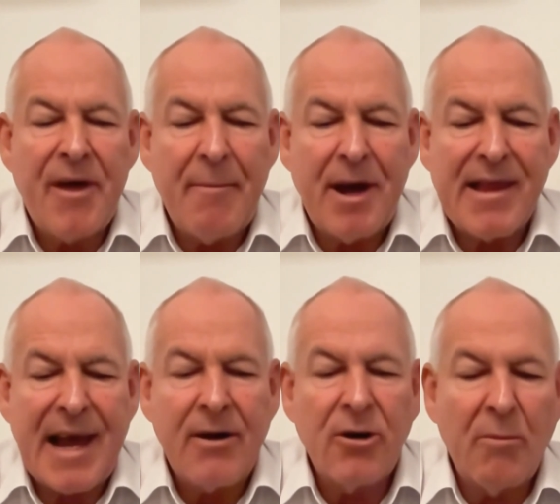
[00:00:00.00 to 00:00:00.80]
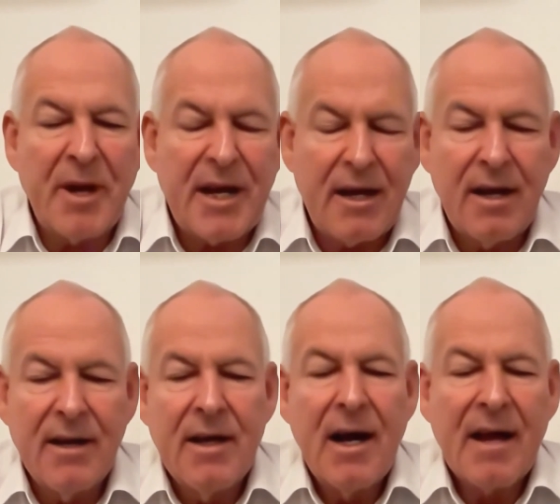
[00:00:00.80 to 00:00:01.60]
them as economic
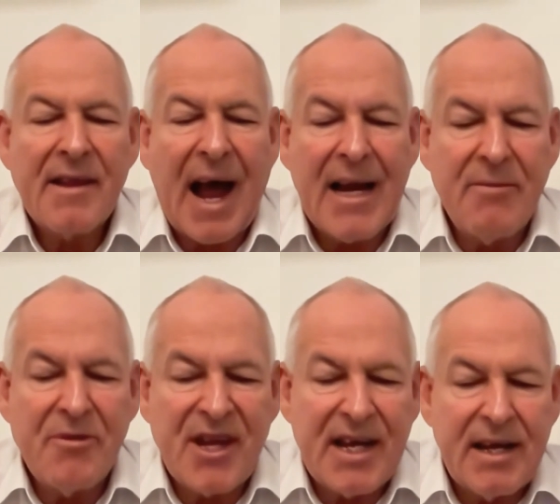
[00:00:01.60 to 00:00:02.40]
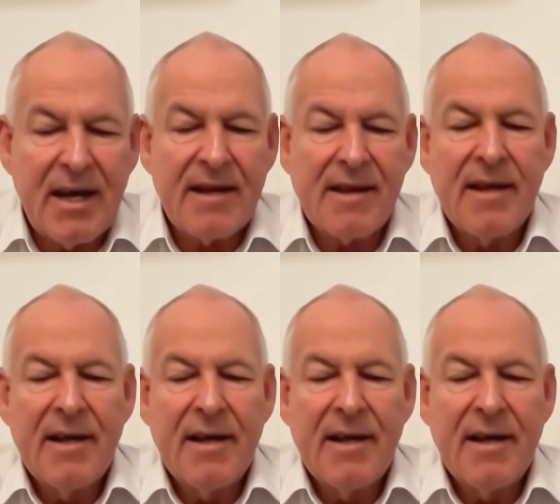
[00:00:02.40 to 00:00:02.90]
asylum seekers,